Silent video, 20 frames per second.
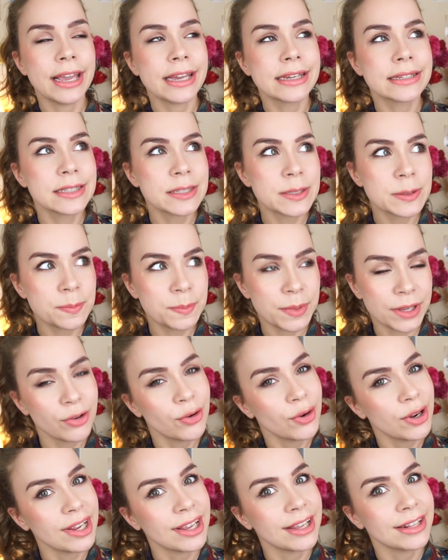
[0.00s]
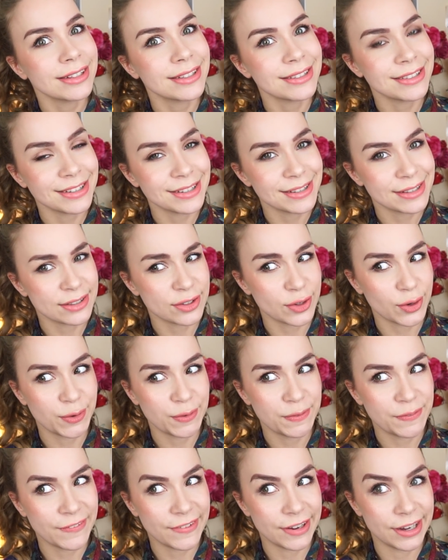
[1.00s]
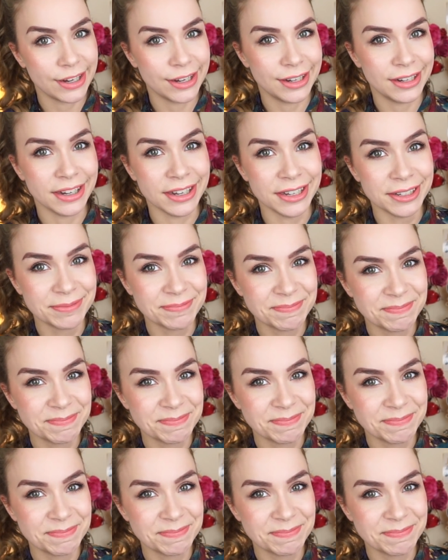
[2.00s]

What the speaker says: experiences so far.